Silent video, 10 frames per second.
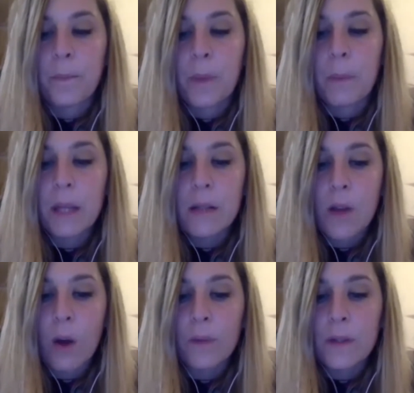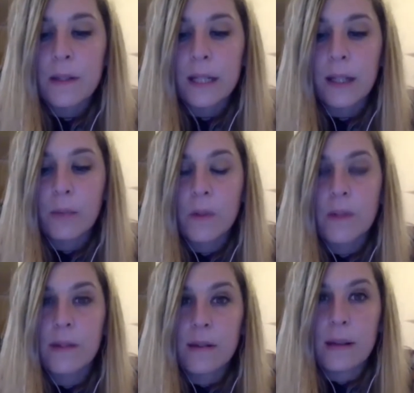because obviously there
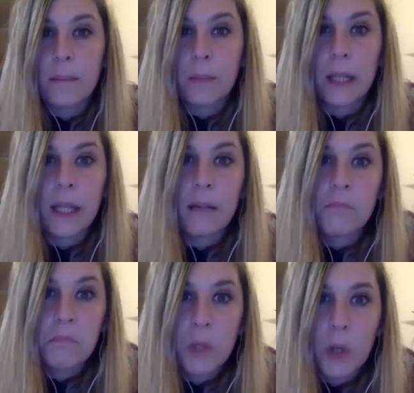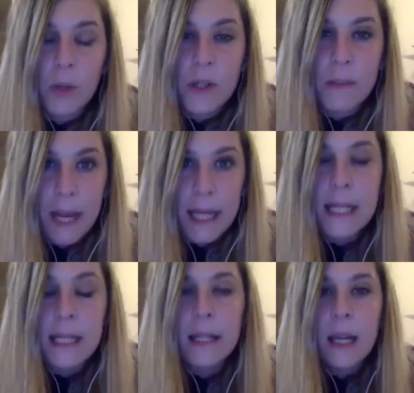was simply no more
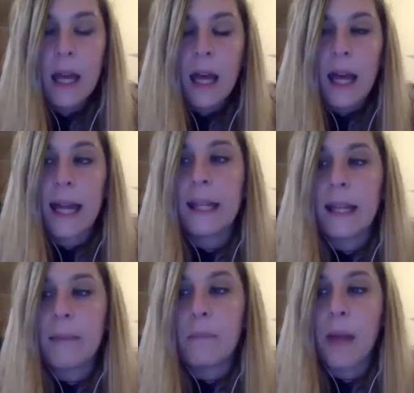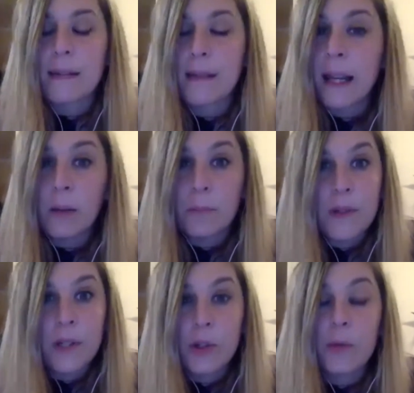space. And the asylum
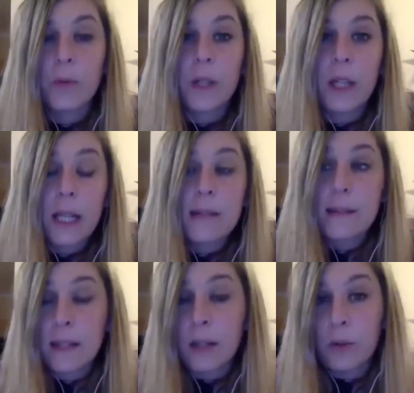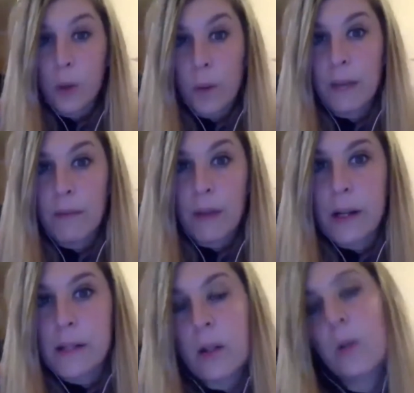procedure is still going
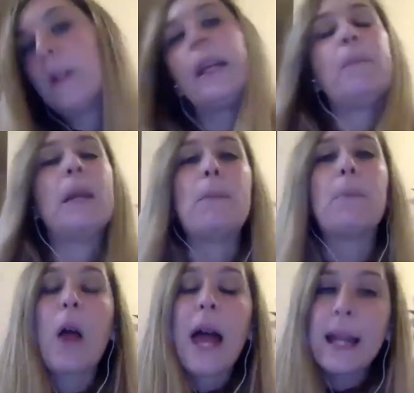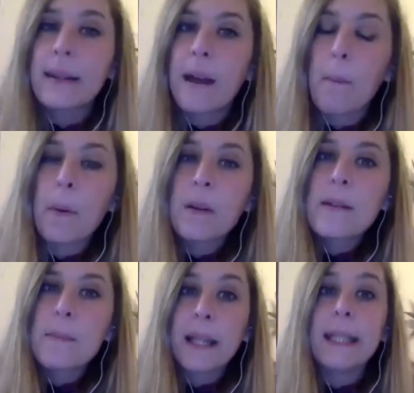very slowly. People end up
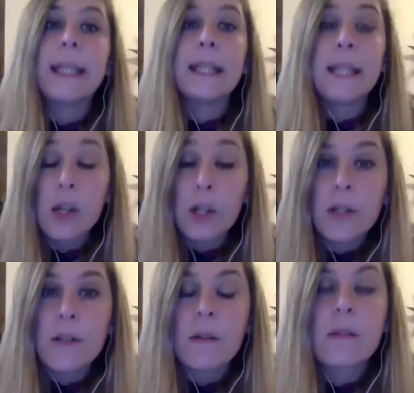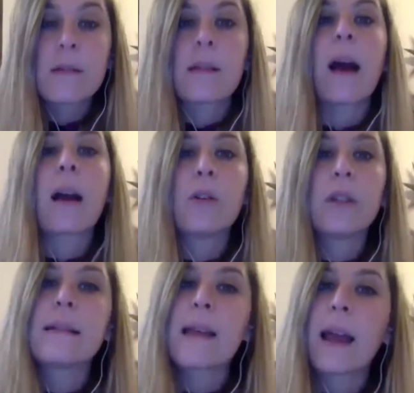spending years stuck on
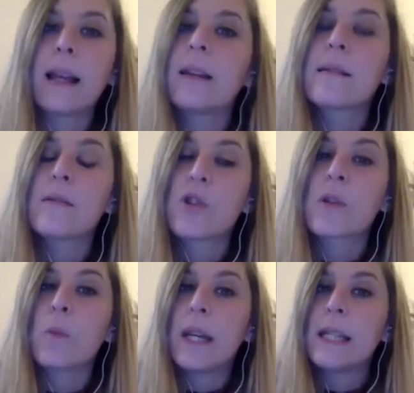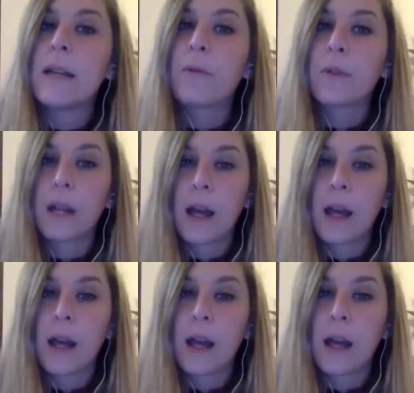these islands, just waiting for an